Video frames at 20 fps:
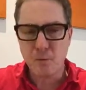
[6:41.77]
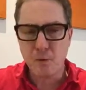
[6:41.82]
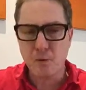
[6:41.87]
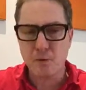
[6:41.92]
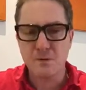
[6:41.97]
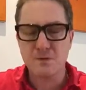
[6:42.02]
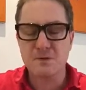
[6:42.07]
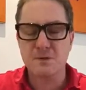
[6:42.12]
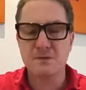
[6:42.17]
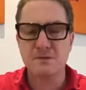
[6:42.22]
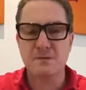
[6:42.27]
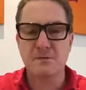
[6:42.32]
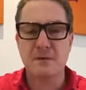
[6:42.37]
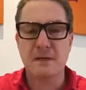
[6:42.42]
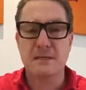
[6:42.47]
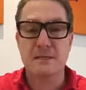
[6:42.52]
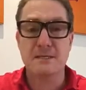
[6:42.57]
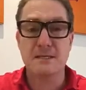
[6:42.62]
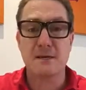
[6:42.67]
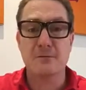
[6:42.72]
All sorts of
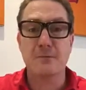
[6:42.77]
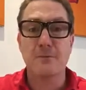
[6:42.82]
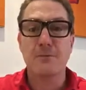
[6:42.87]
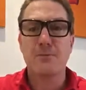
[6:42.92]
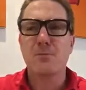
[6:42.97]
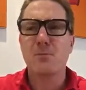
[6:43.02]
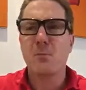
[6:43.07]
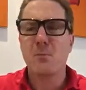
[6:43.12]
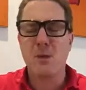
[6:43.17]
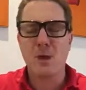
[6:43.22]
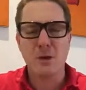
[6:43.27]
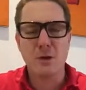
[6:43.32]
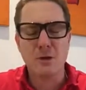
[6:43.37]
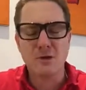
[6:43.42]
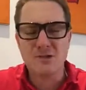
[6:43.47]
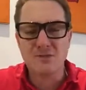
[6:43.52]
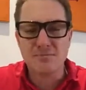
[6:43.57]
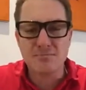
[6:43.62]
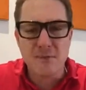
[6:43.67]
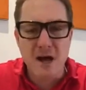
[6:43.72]
fun stuff.
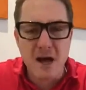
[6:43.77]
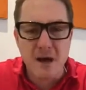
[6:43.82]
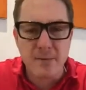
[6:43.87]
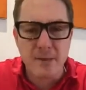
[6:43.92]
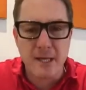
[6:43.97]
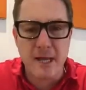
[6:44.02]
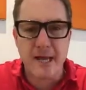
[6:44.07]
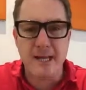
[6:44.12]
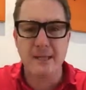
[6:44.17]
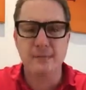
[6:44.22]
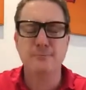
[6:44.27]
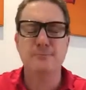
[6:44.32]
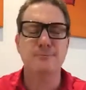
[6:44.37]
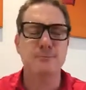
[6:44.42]
Lots of marmalade.